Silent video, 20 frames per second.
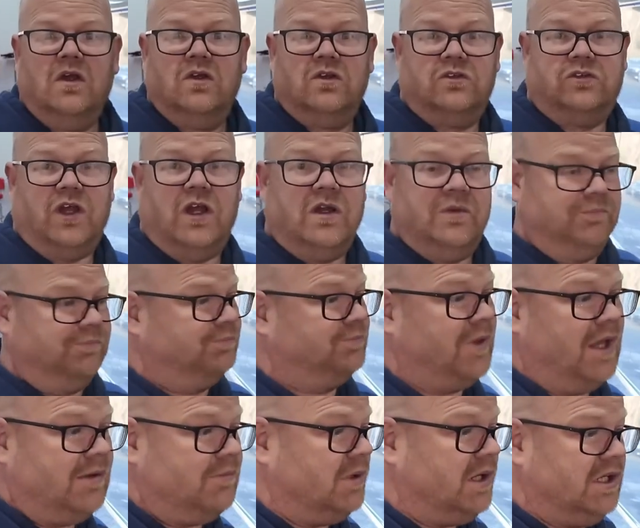So
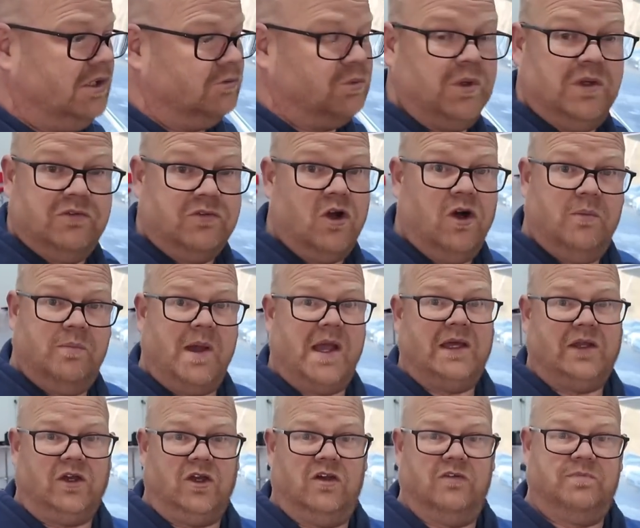that means we've got a
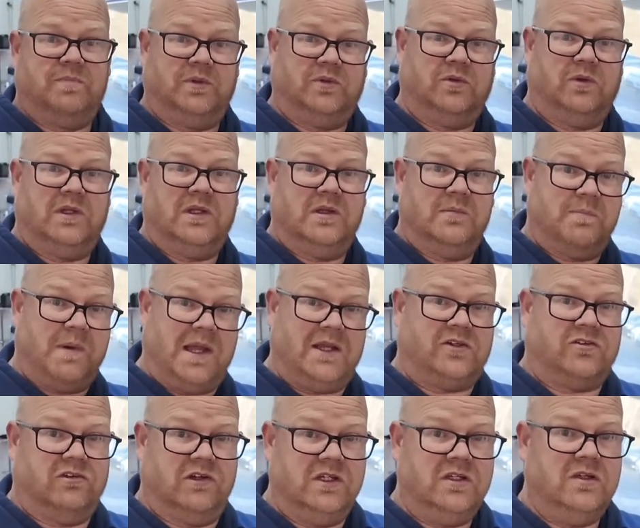bad earth between the
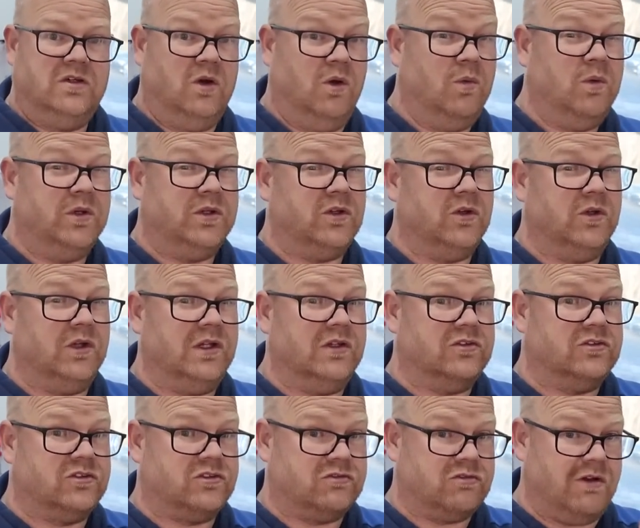battery. All we're doing
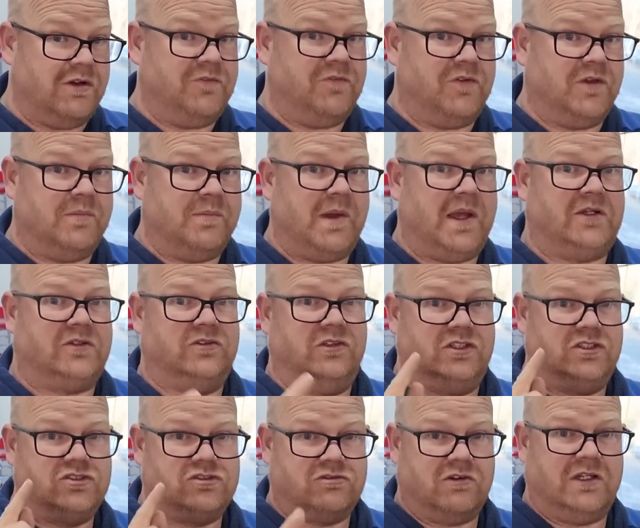is straight from the
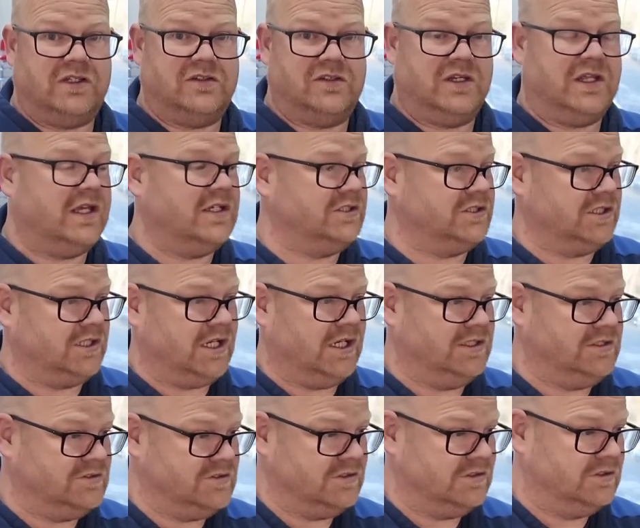battery straight to the engine
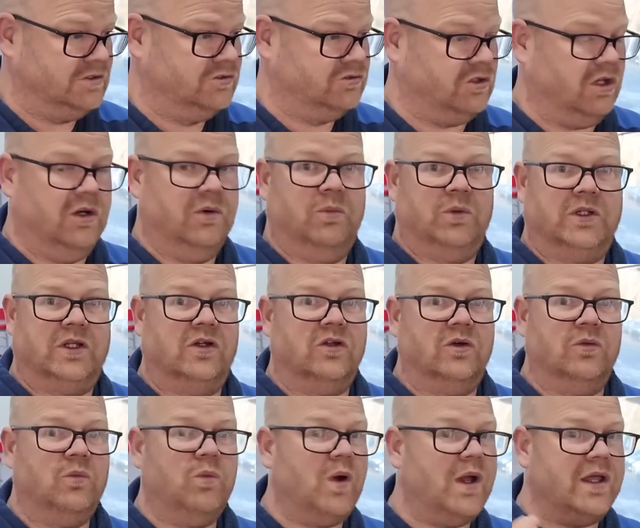casing. So we don't
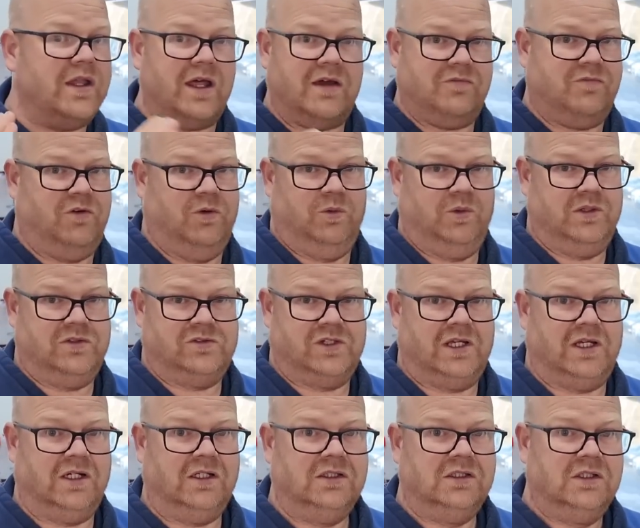know where that fault is
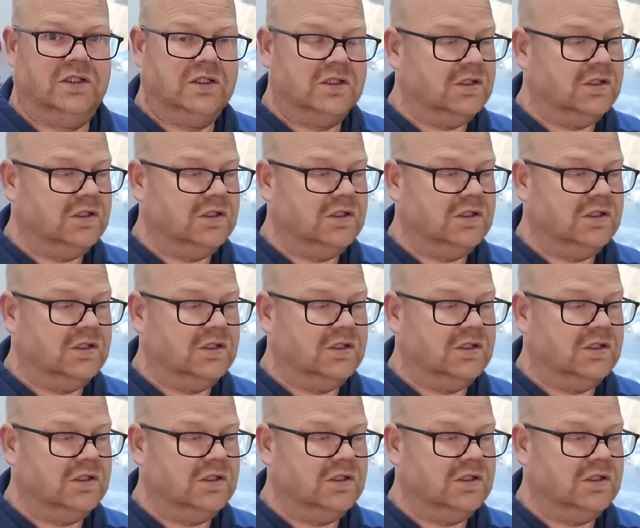now.